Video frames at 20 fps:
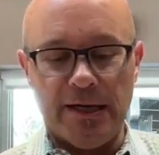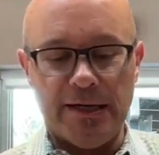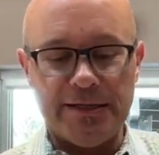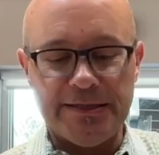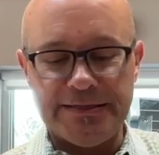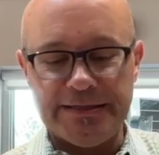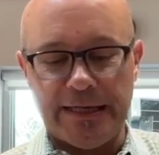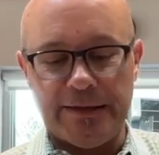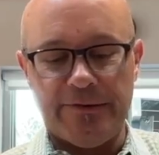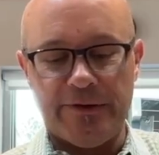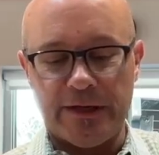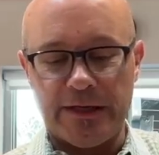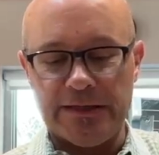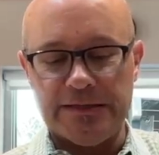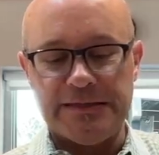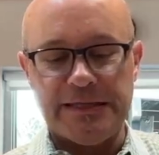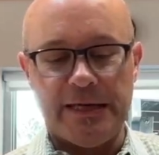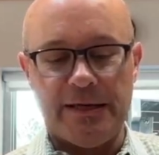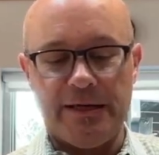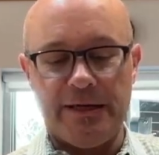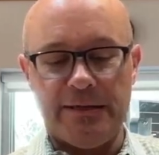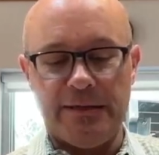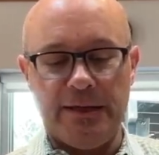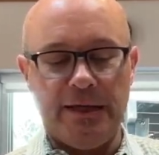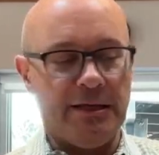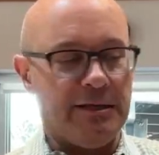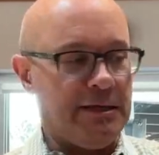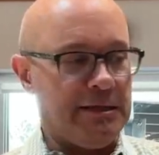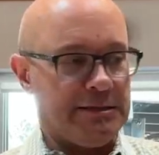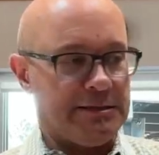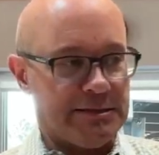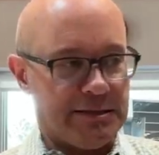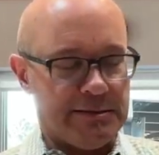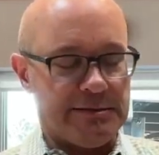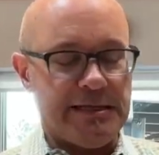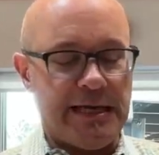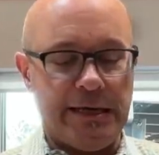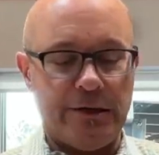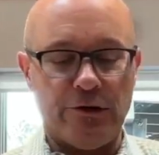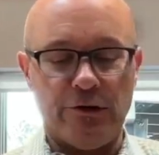set in its
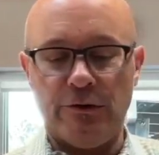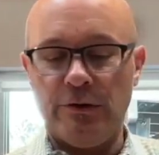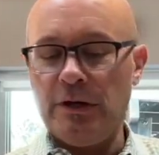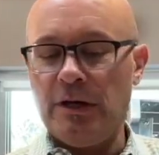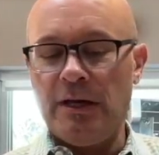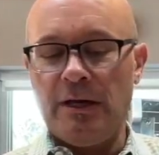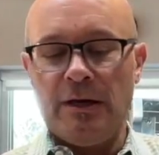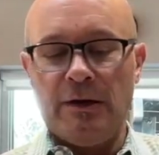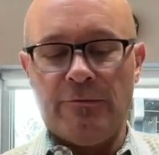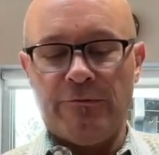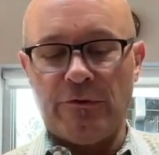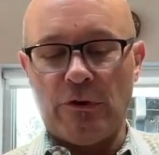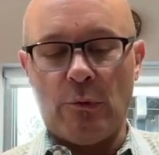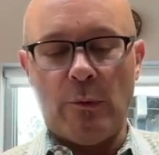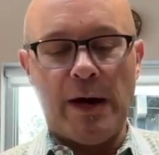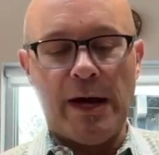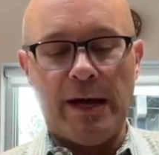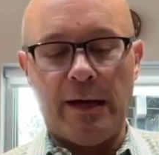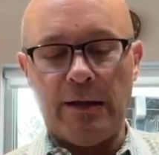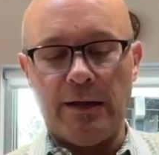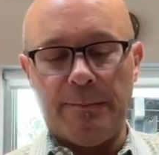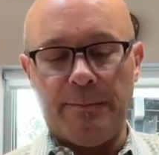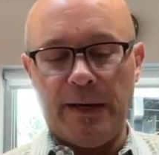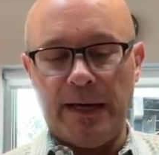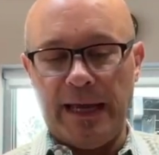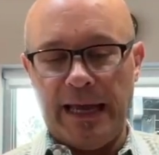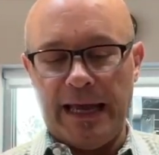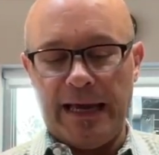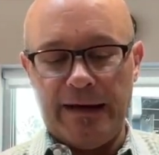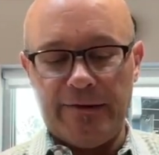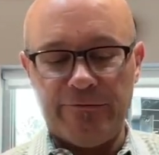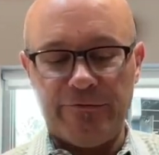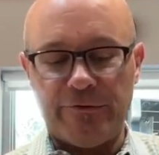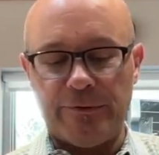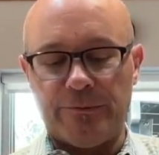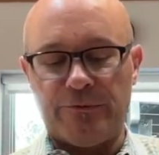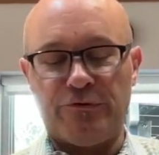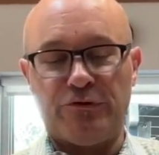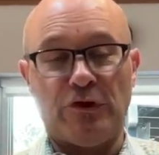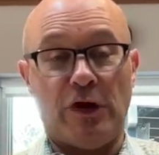container for a while, it might have some
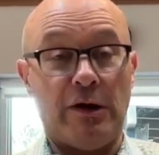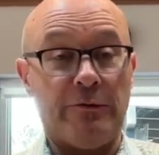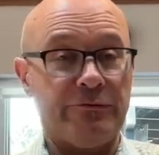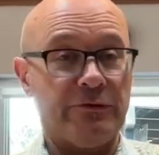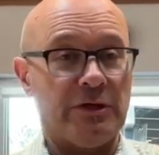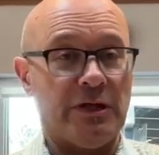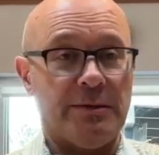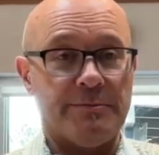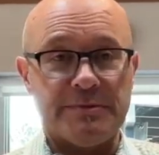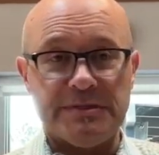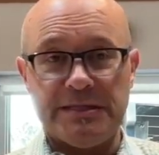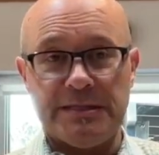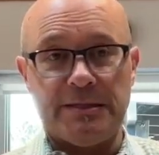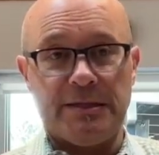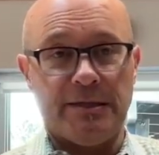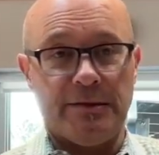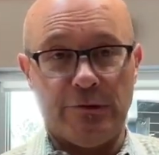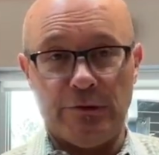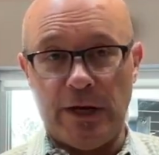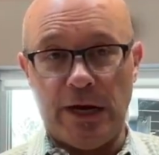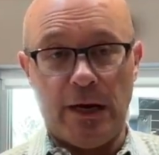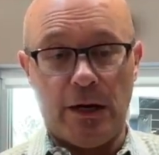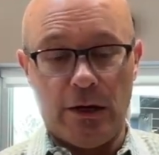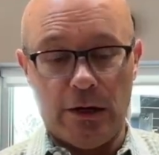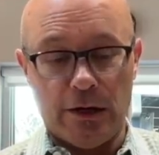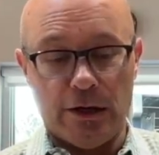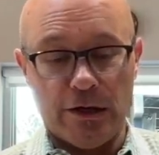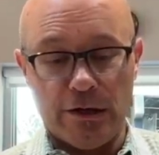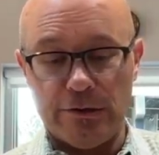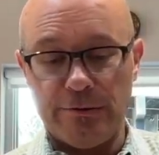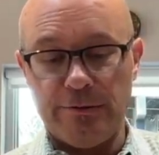soft lumps in it. They're not hard,